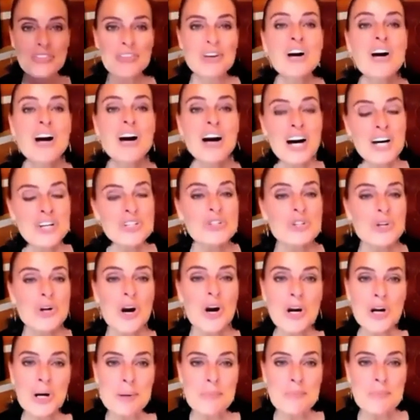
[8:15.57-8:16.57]
under our
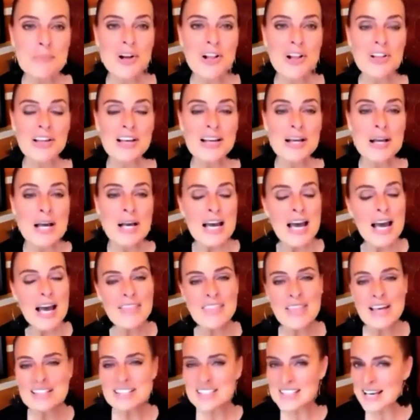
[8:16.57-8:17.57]
umbrella. And
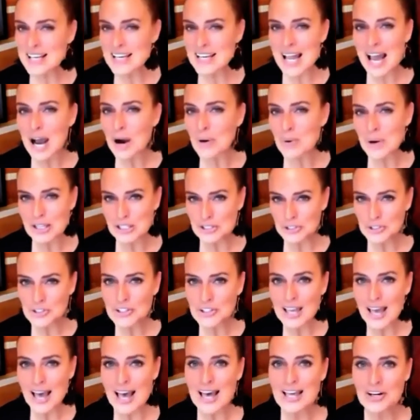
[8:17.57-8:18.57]
that's kind of how I look
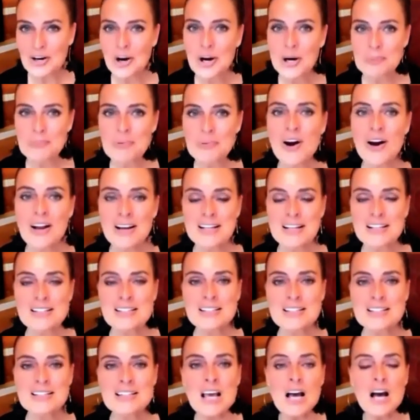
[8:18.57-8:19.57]
at our products, is
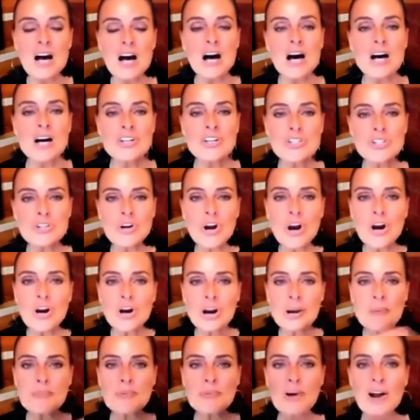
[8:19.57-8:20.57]
under our
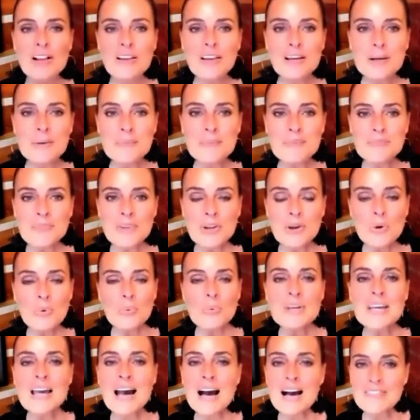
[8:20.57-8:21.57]
umbrella, we
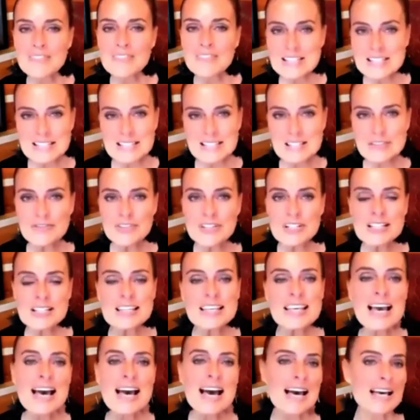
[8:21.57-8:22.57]
have these different
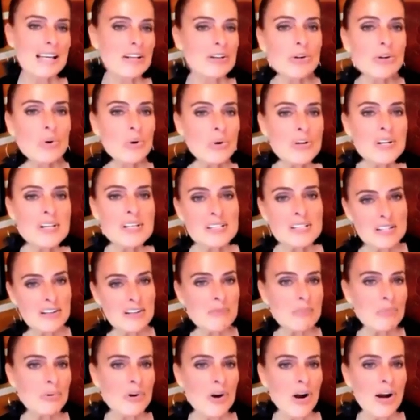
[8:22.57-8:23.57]
categories of
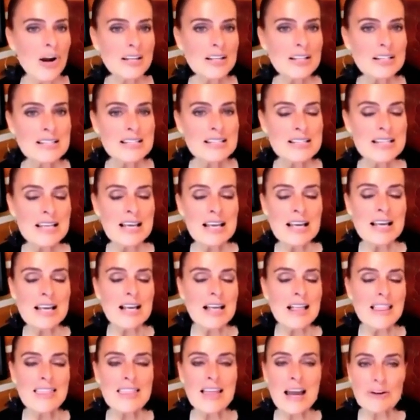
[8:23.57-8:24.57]
products
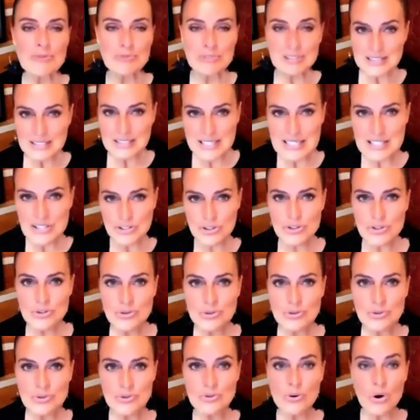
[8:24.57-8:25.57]
that relate
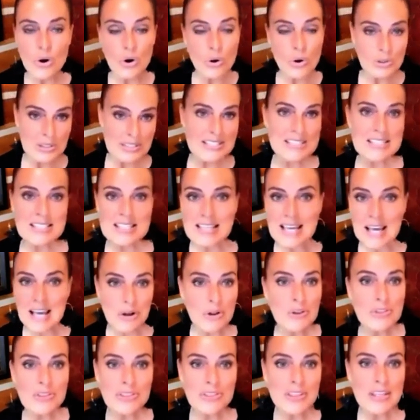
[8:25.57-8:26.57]
to holistic
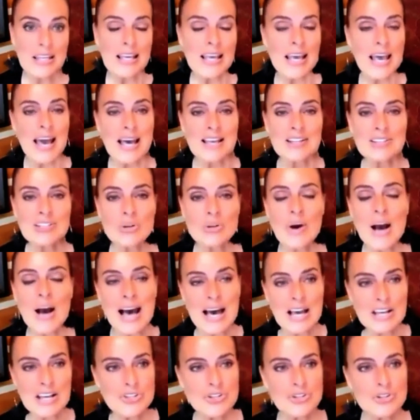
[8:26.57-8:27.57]
health. And so
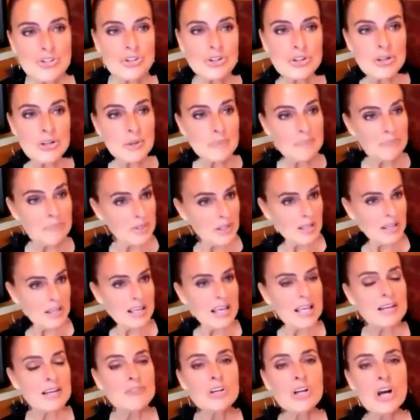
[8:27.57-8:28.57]
as you're kind
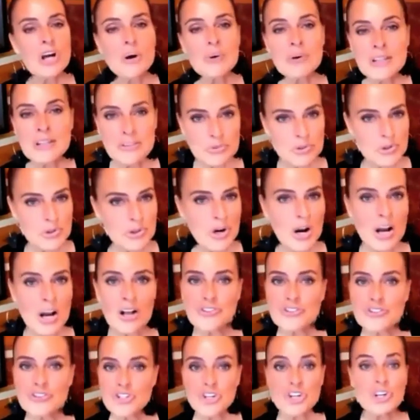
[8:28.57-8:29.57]
of going through your health
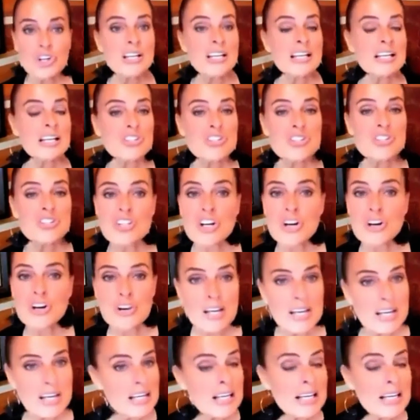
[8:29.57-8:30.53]
journey and sharing